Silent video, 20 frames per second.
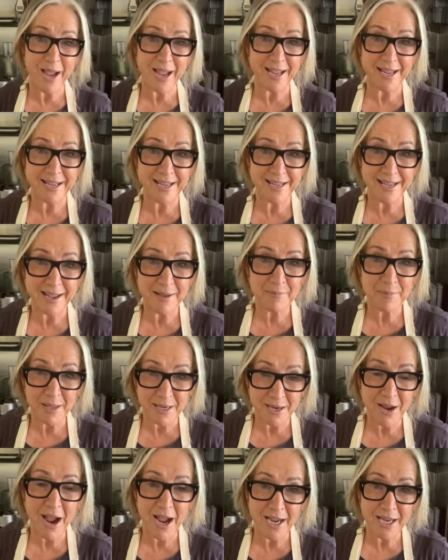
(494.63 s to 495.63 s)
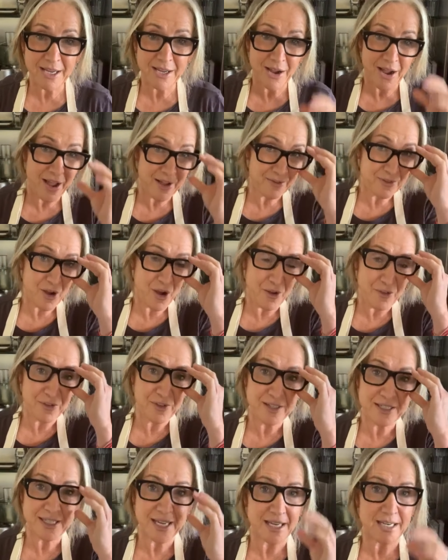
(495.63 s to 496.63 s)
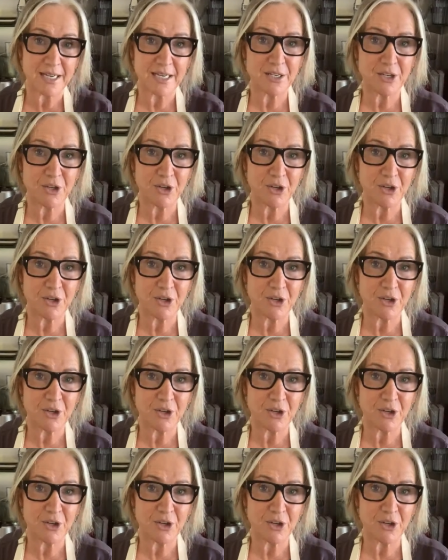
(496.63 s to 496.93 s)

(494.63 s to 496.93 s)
way, but I have often done it.